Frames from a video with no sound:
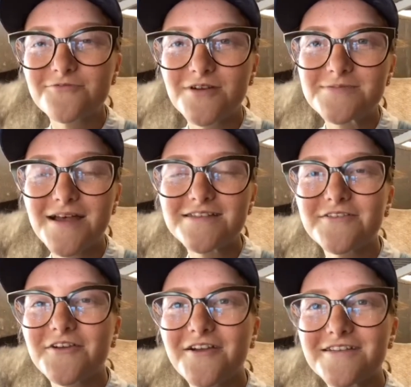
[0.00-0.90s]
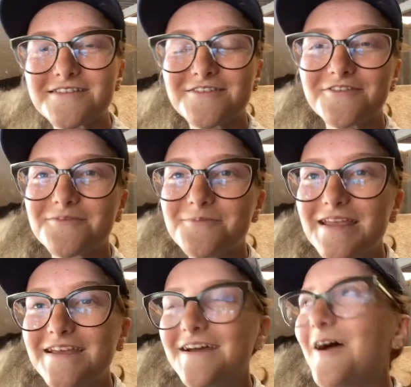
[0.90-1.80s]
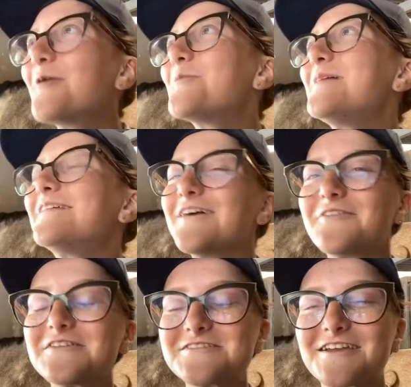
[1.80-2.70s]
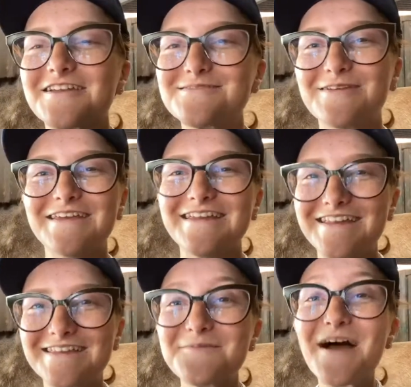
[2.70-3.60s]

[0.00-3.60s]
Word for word: What's passive aggressive? Me, oh, me loving chickens but eating them.